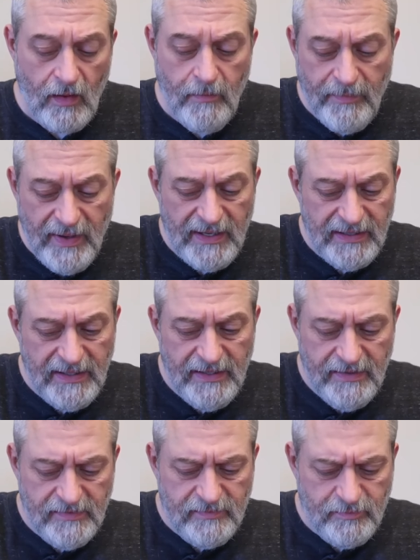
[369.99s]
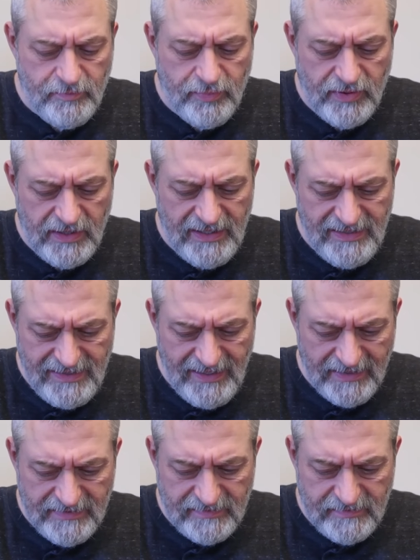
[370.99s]
but it is pretty
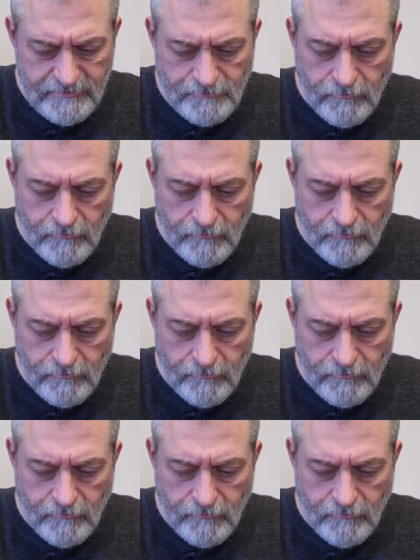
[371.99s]
dense.